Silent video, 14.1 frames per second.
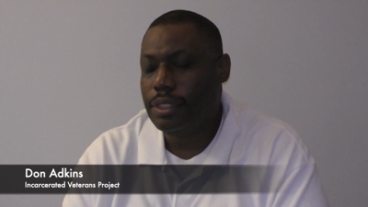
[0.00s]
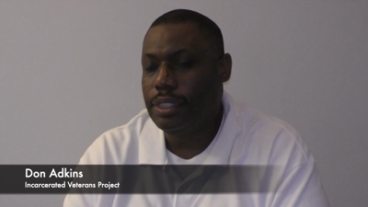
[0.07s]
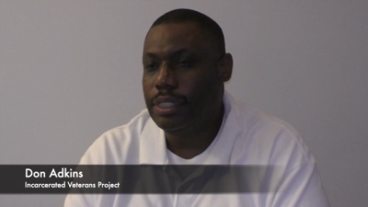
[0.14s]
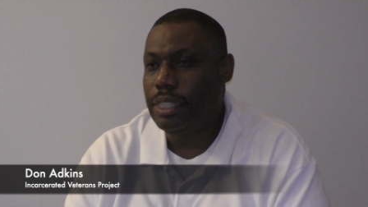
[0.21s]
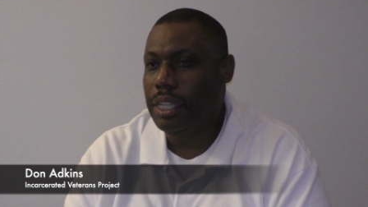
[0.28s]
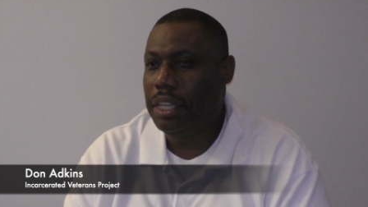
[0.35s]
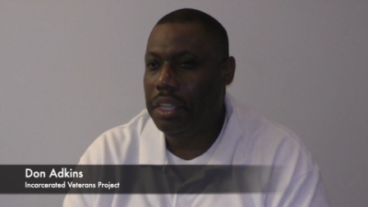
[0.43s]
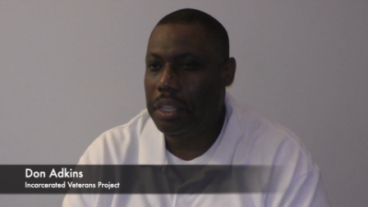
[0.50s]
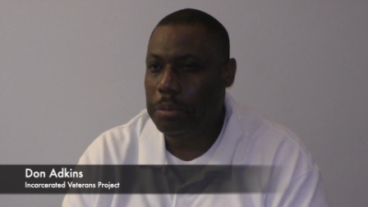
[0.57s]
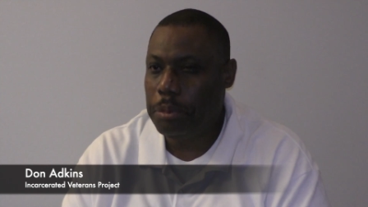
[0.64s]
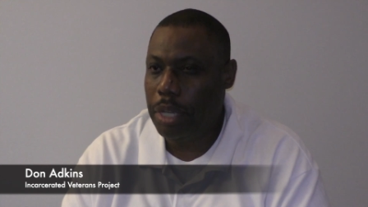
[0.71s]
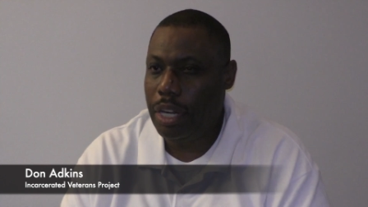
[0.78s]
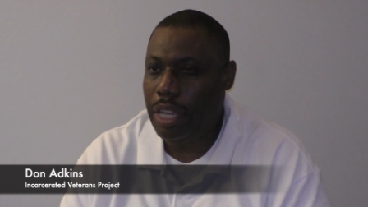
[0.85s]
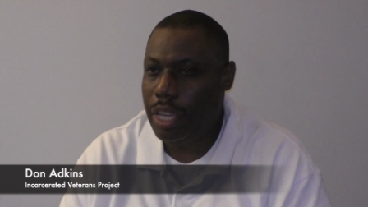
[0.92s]
and I ain't get
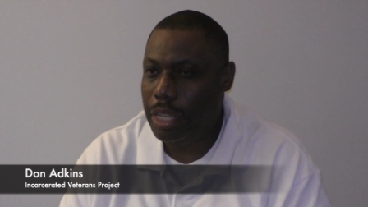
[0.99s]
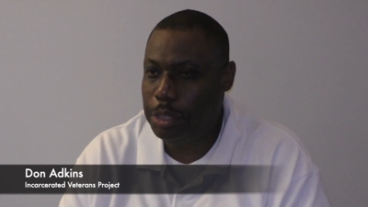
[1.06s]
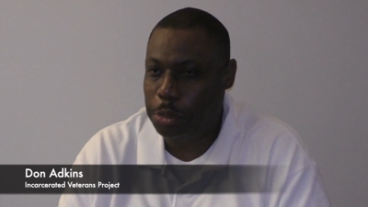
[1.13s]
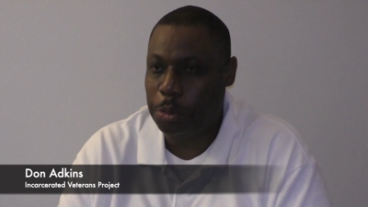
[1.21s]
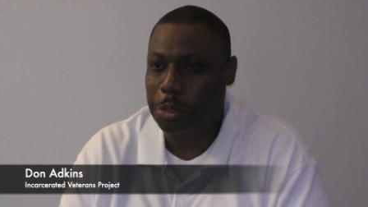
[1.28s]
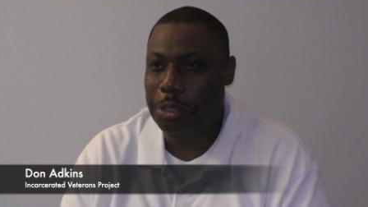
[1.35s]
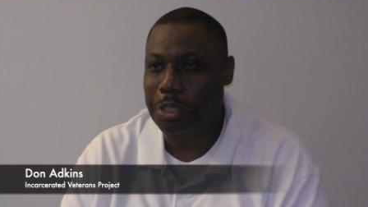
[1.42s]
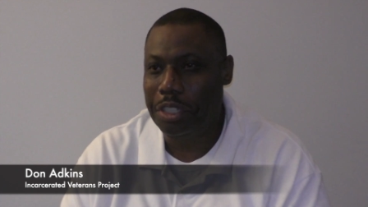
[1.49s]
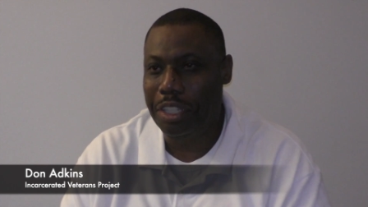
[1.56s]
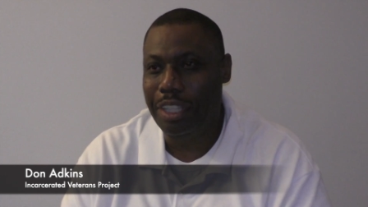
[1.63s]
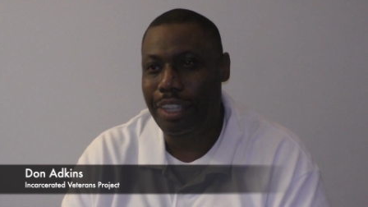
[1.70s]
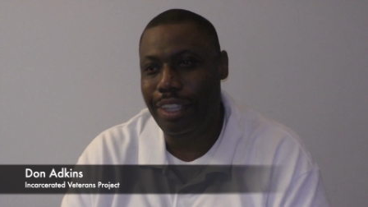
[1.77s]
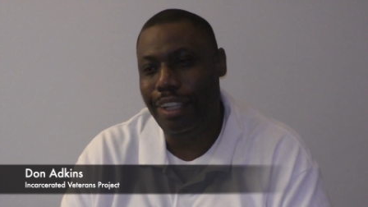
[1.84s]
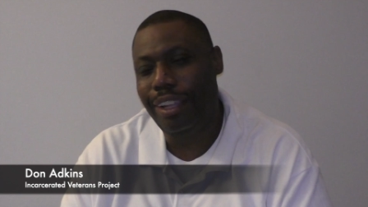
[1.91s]
my last word in,